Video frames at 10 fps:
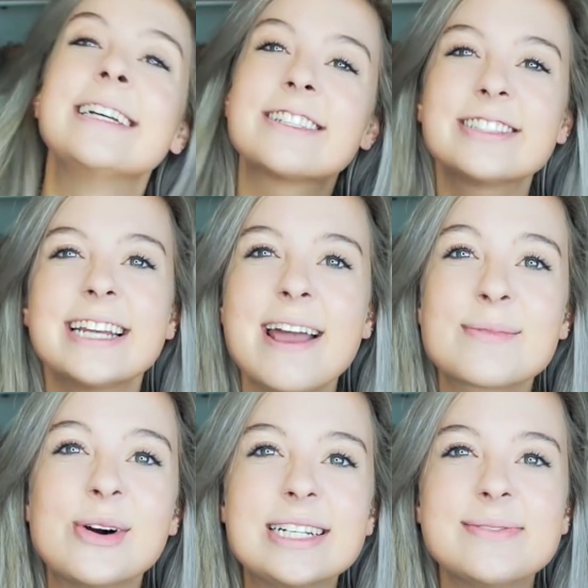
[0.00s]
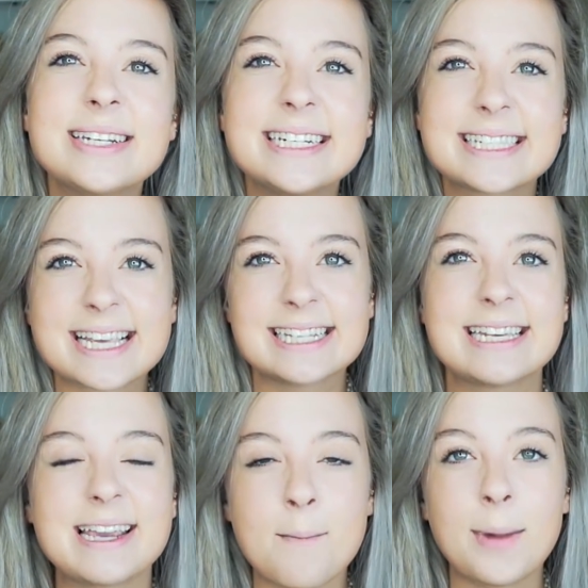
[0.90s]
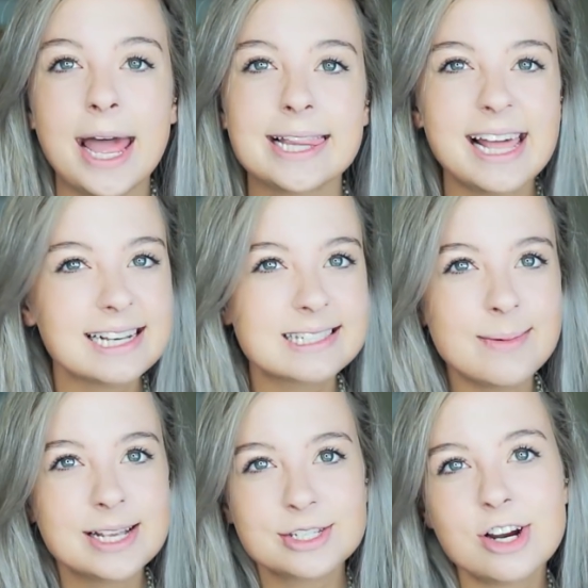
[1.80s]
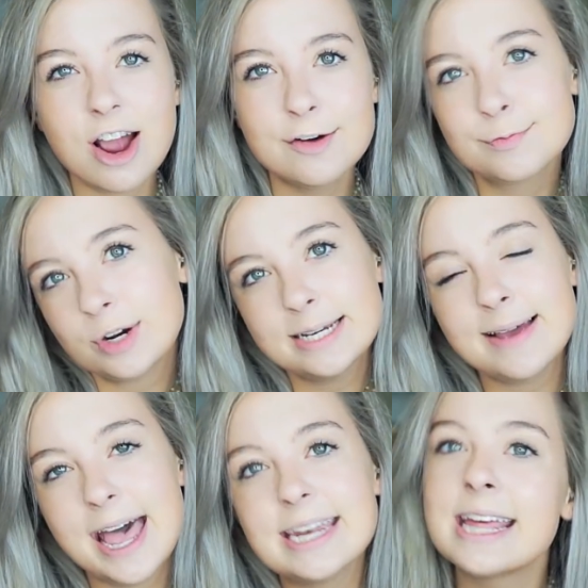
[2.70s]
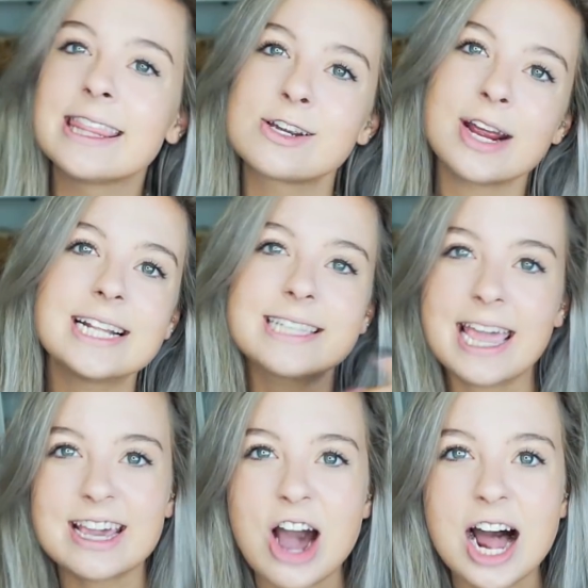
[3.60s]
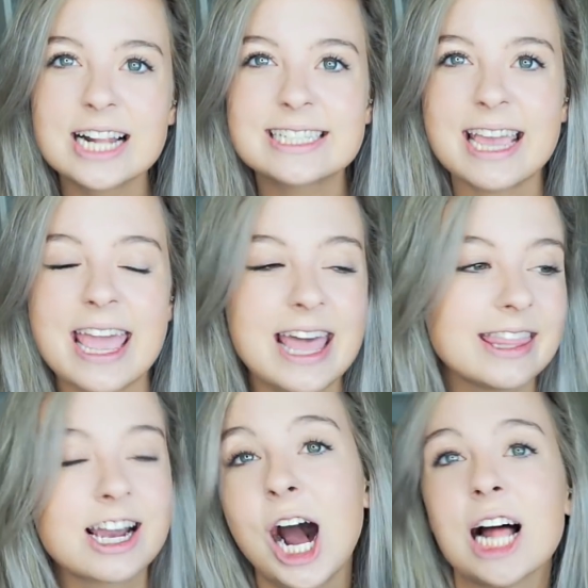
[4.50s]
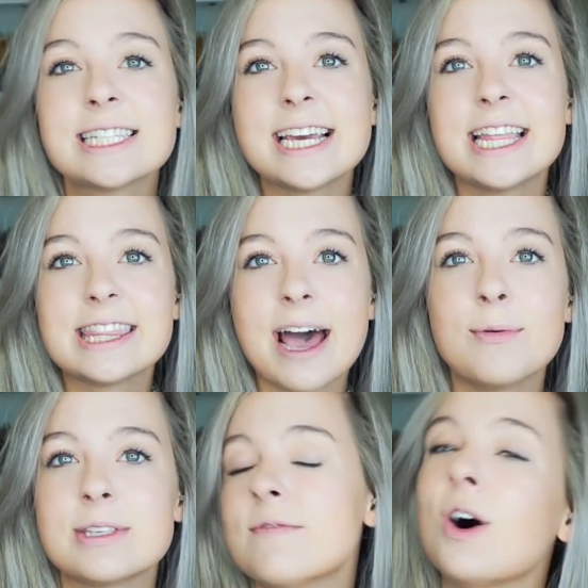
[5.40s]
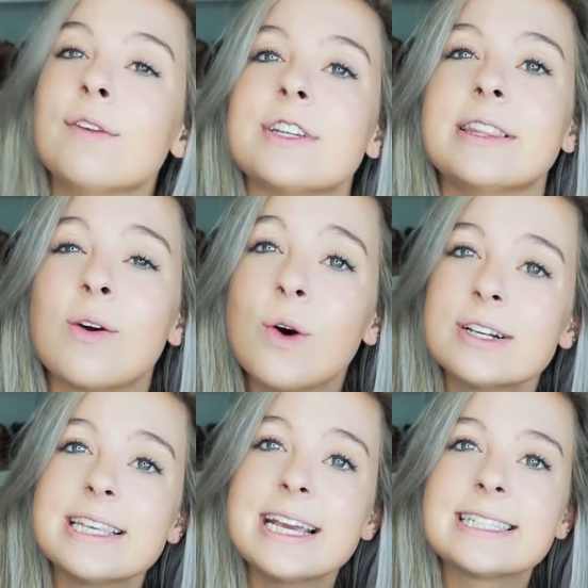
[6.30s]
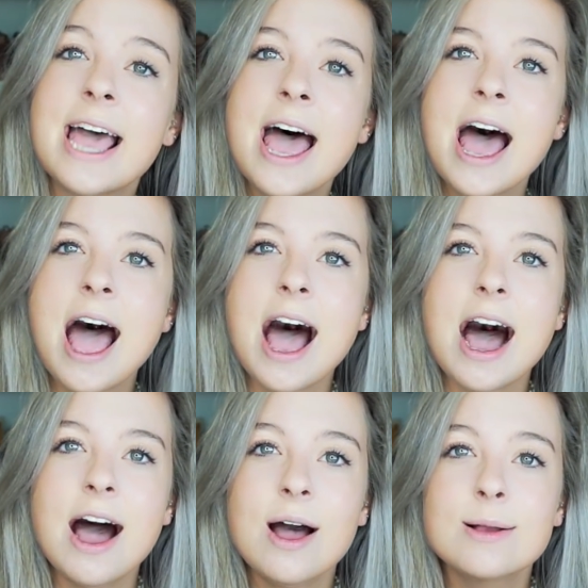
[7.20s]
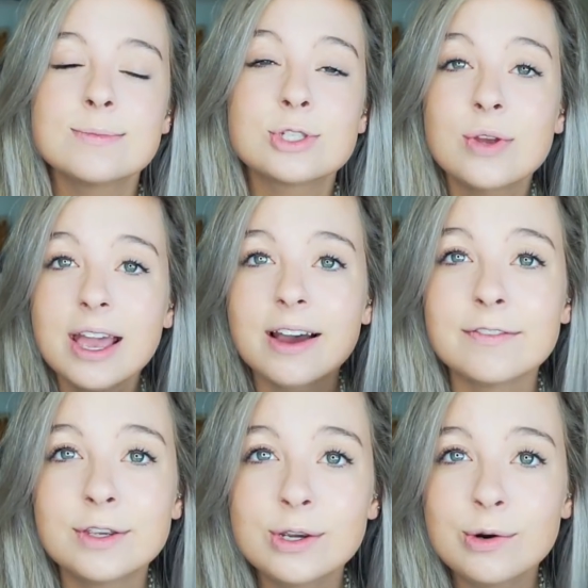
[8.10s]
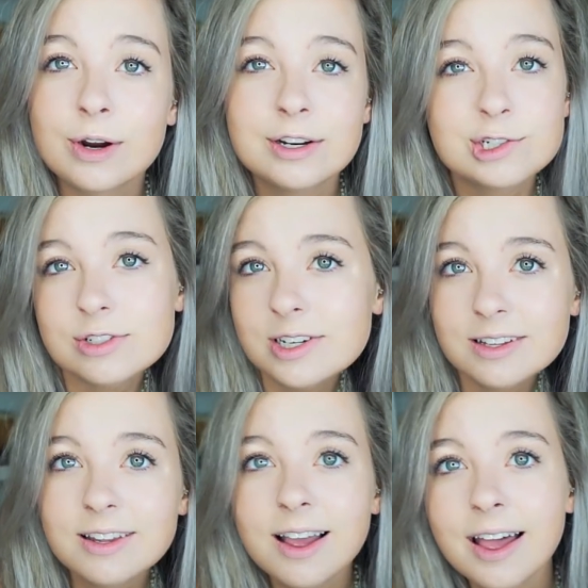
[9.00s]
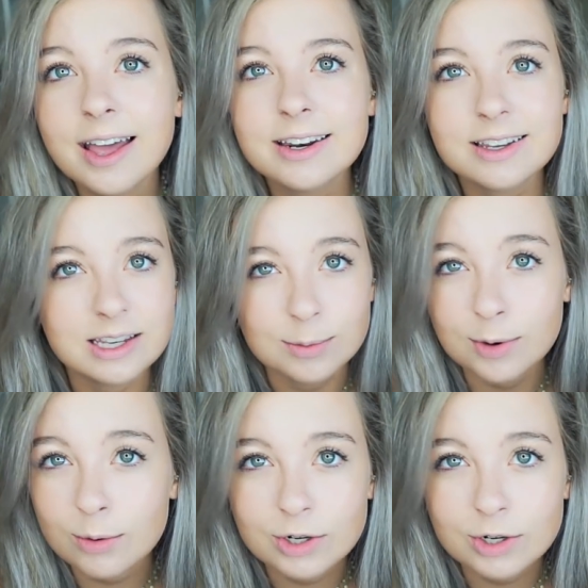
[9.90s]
So today I'm going to be discussing my last semester of pre-med, the grades I got, and the content that was involved in the courses. So yeah, if you are interested in that, keep on